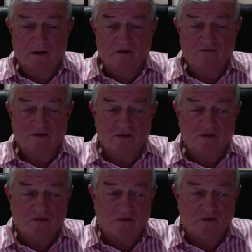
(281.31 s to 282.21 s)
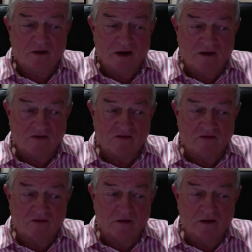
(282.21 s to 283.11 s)
And I finished the arts
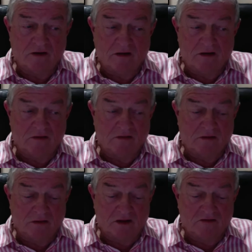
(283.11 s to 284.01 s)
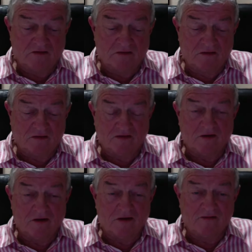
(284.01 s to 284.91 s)
degree, and that's
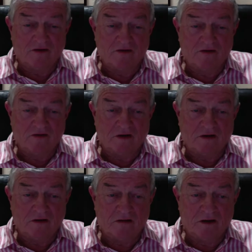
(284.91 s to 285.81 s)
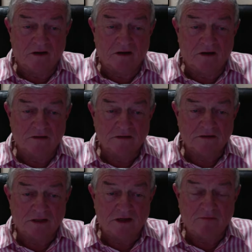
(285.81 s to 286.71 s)
necessarily enough. I
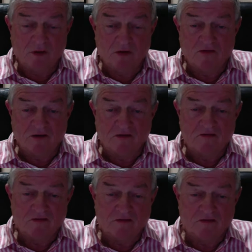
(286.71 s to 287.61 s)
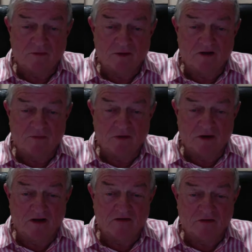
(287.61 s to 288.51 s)
studied politics as part of my
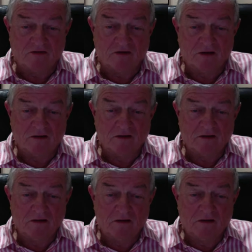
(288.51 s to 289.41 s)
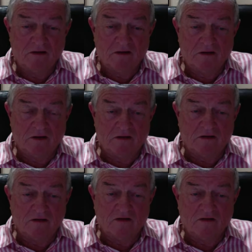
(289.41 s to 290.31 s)
arts degree, and
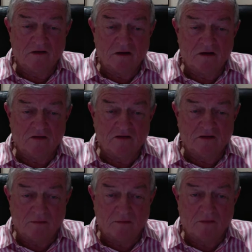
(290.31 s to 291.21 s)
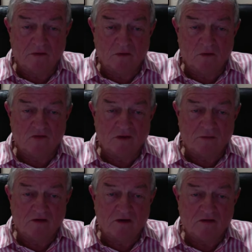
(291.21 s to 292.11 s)
I did some law
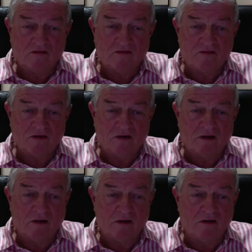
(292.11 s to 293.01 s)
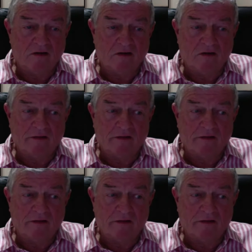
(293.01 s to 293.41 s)
subjects, and